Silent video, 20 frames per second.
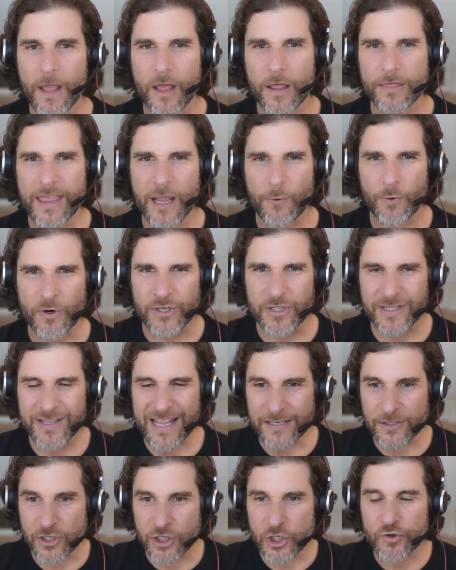they were
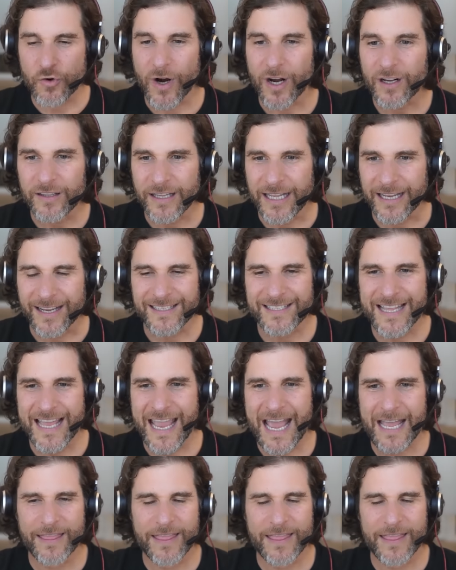then struggling because they